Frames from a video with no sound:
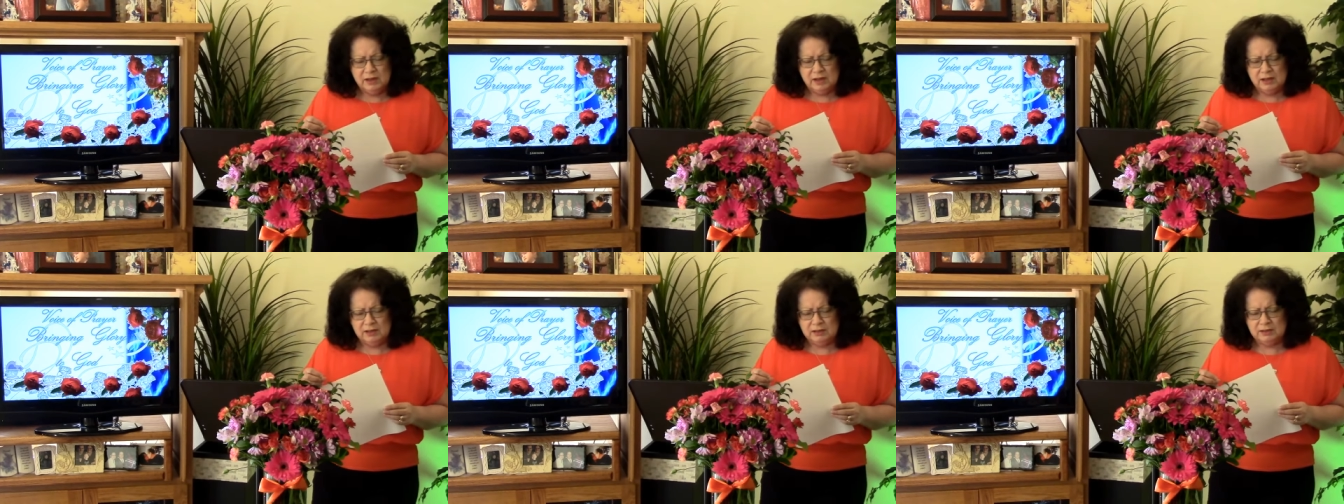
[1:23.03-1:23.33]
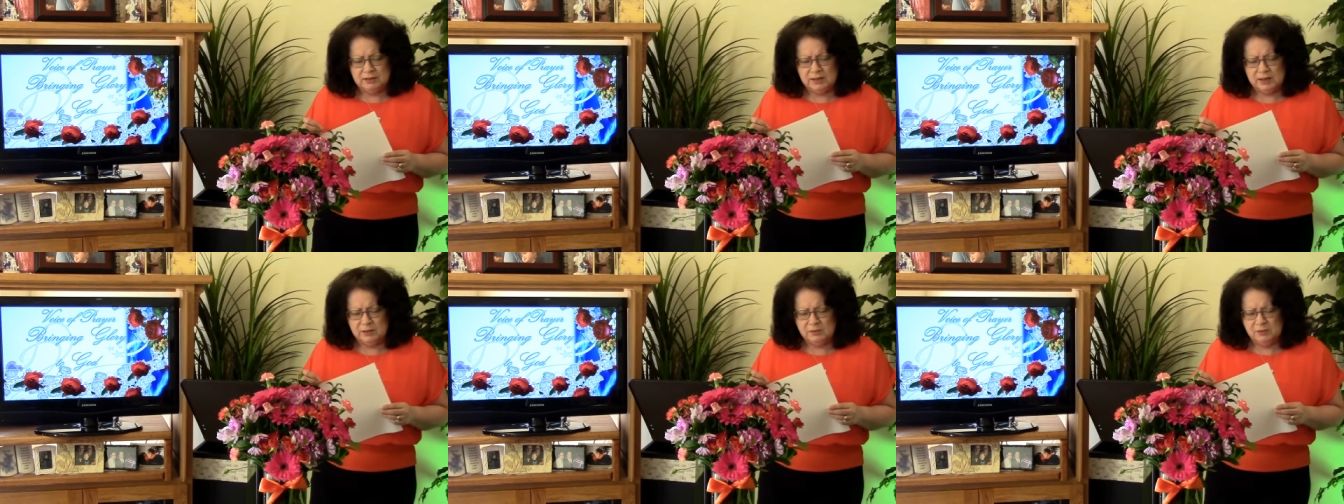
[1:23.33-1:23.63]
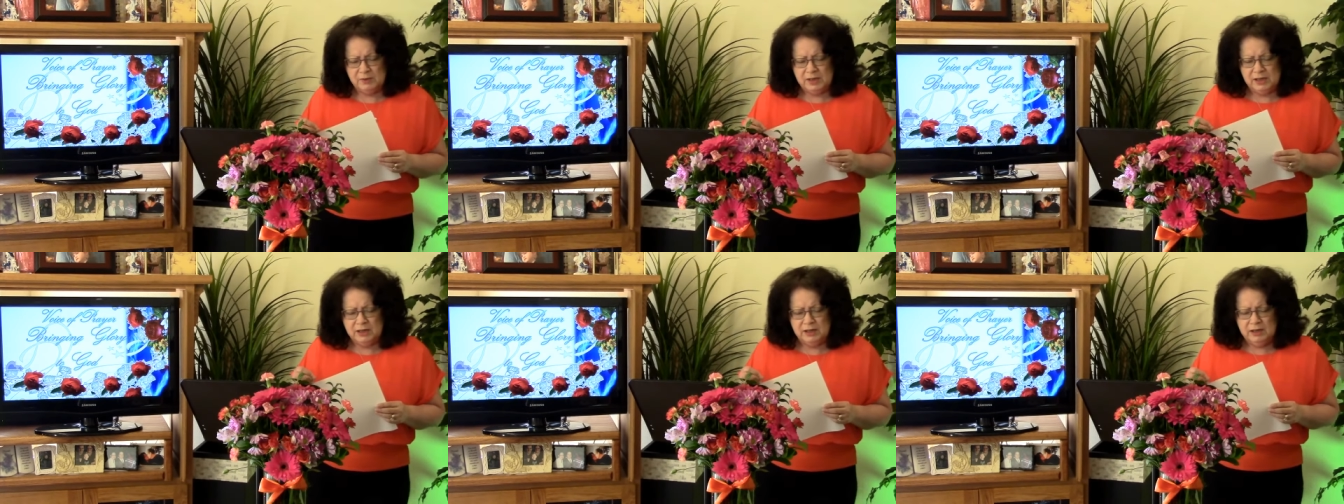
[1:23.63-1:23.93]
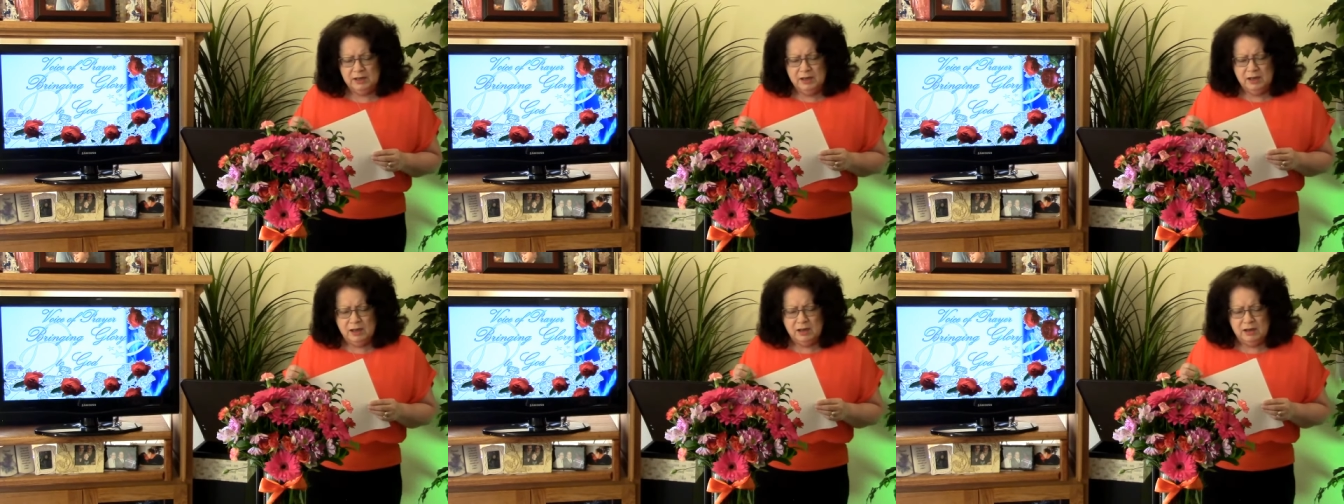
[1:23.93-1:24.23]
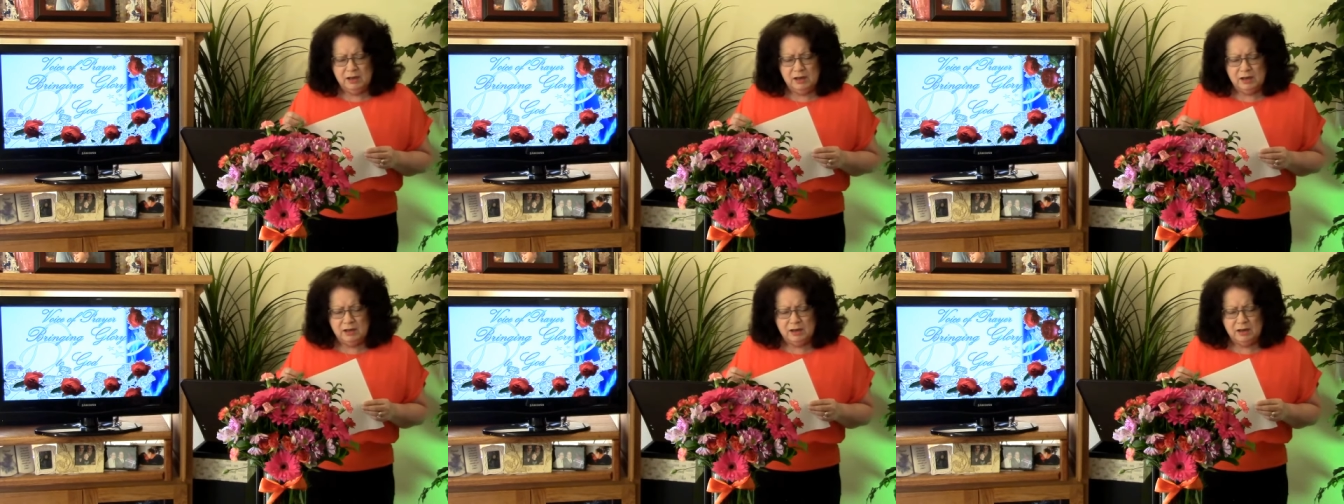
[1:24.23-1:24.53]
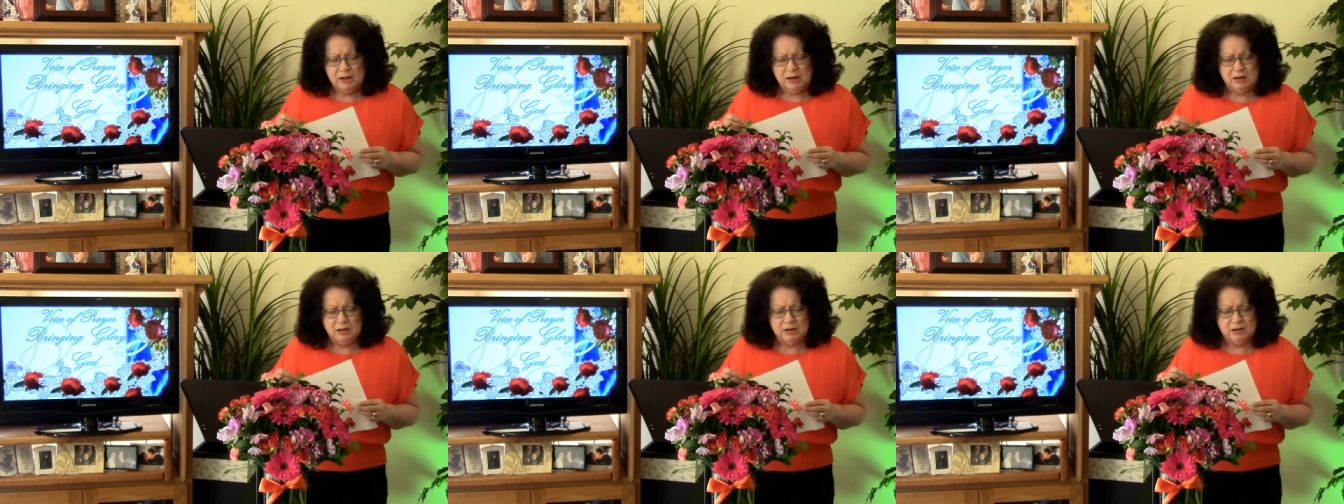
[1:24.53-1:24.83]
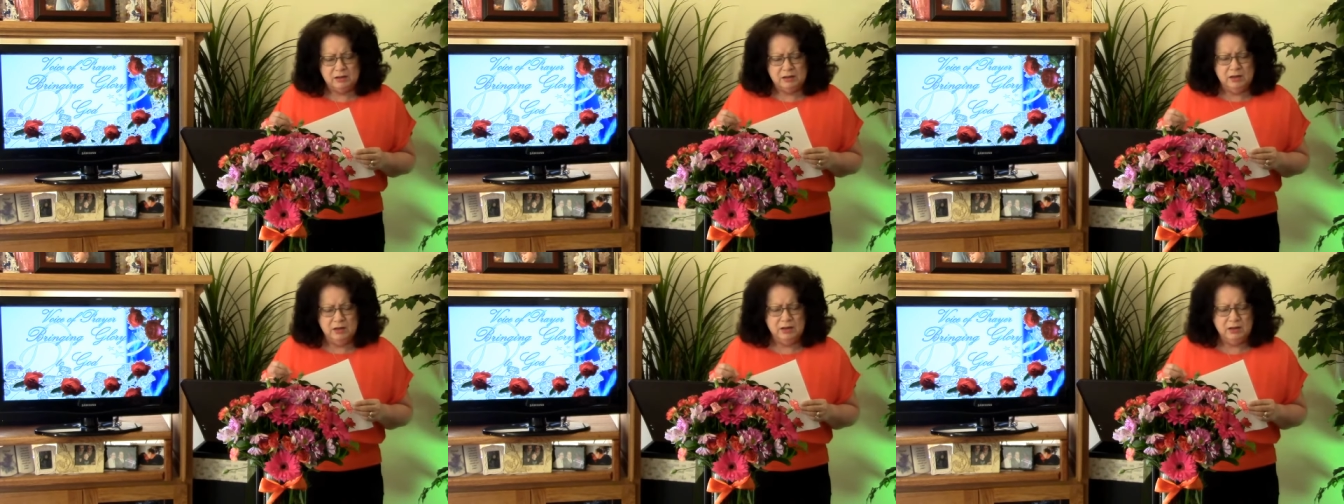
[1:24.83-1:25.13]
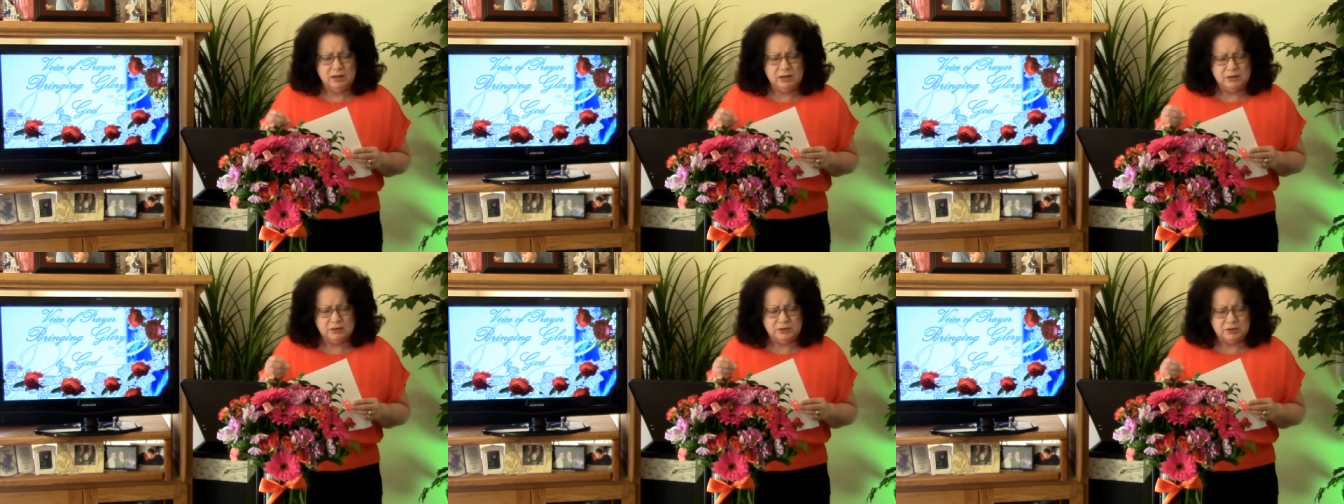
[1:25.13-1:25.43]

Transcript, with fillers: and that we uh, are uh,